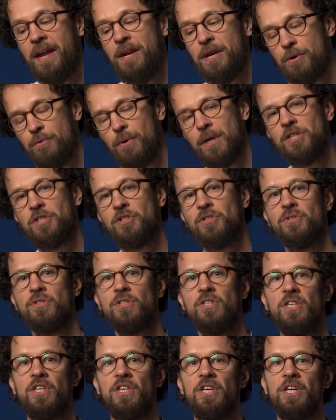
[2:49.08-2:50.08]
any questions
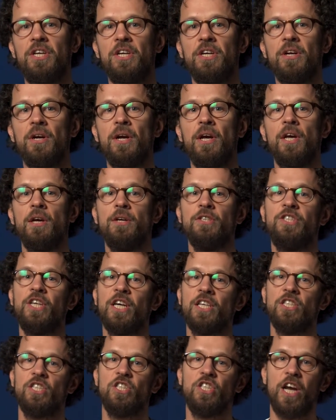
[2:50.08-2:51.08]
here,
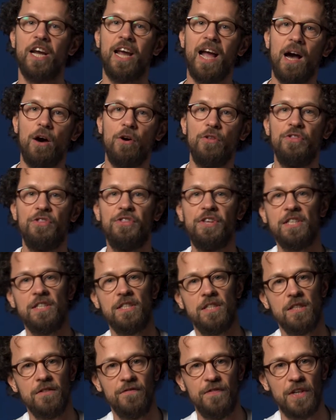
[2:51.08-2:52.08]
just check out
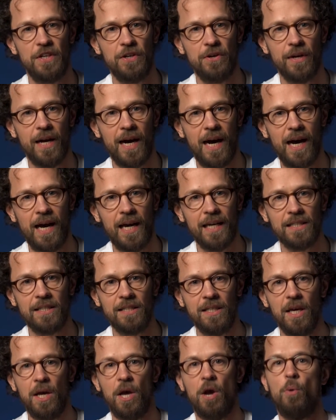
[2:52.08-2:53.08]
this video guide
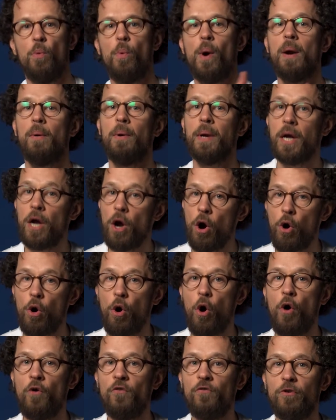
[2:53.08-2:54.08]
where we go
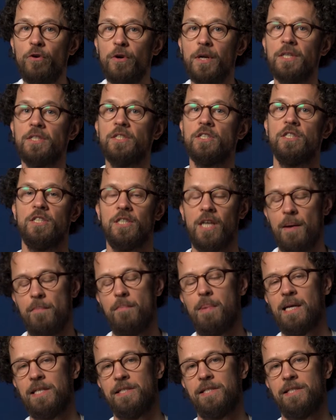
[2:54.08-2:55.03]
over it step by